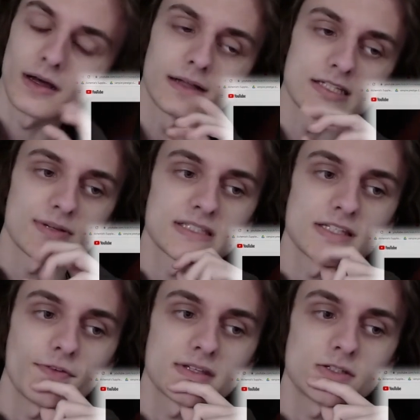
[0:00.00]
a
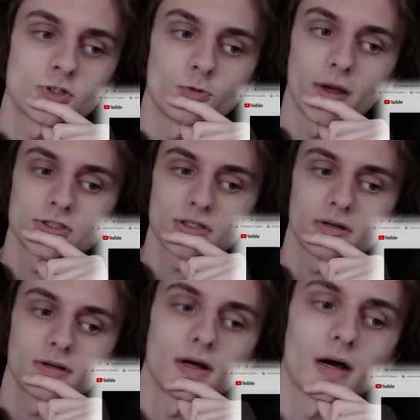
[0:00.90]
specific
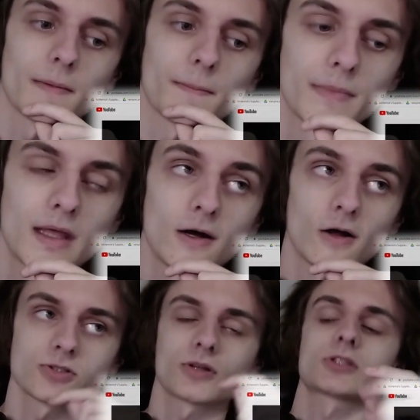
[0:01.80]
situation. Um,
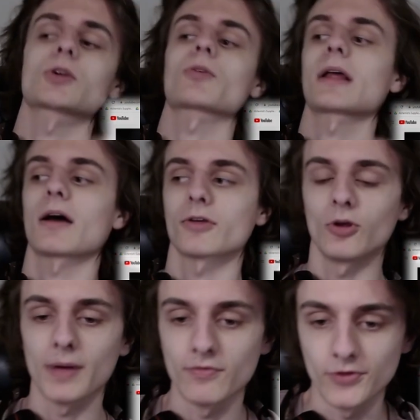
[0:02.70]
also, considering how
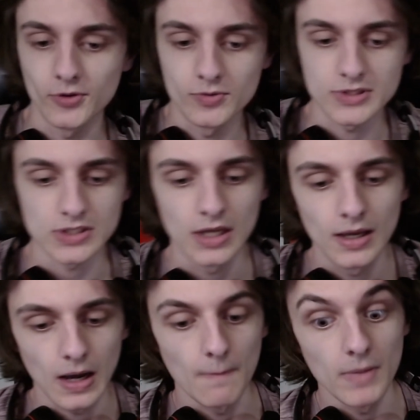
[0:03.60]
Kyubey views
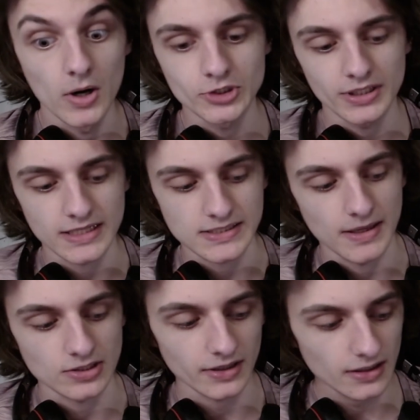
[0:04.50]
emotion as a
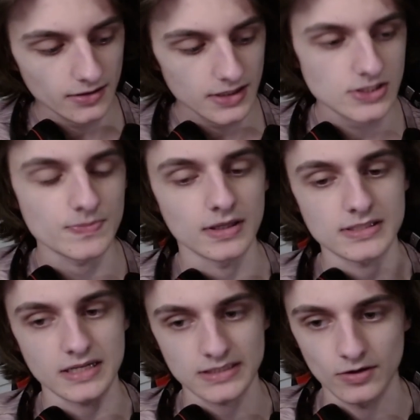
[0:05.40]
mental illness, because
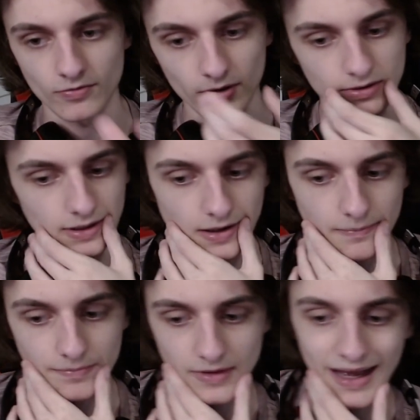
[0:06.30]
that's kind of what the
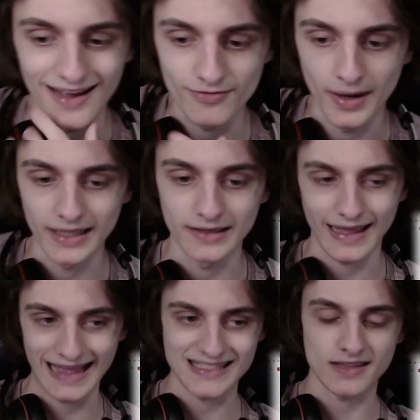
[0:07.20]
um, the hive mind
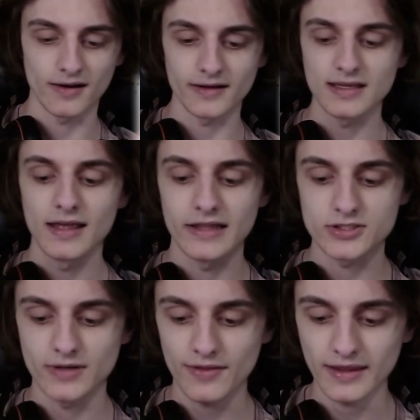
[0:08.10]
has thought. And so
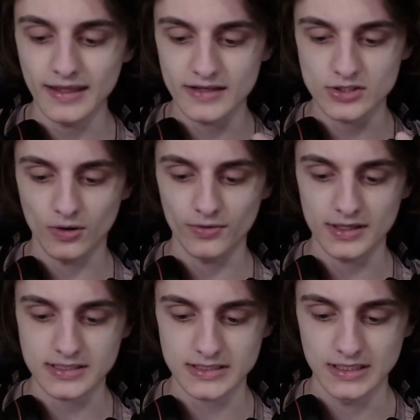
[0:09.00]
now that he has all
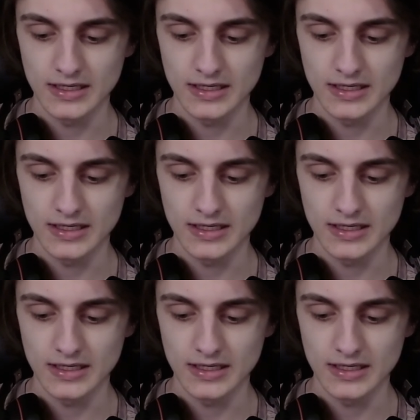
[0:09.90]
this